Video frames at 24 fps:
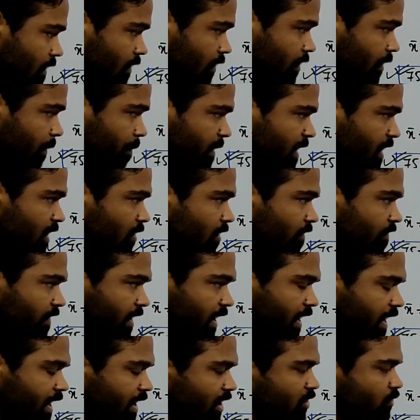The mean of
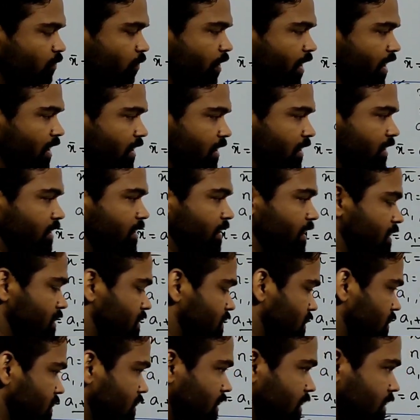8 variate
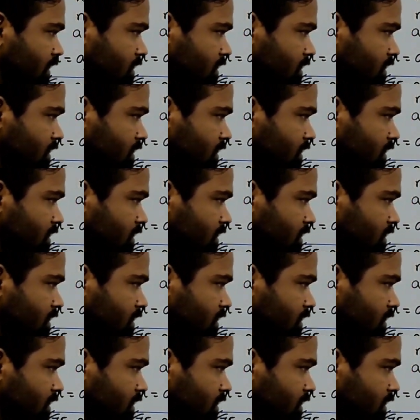is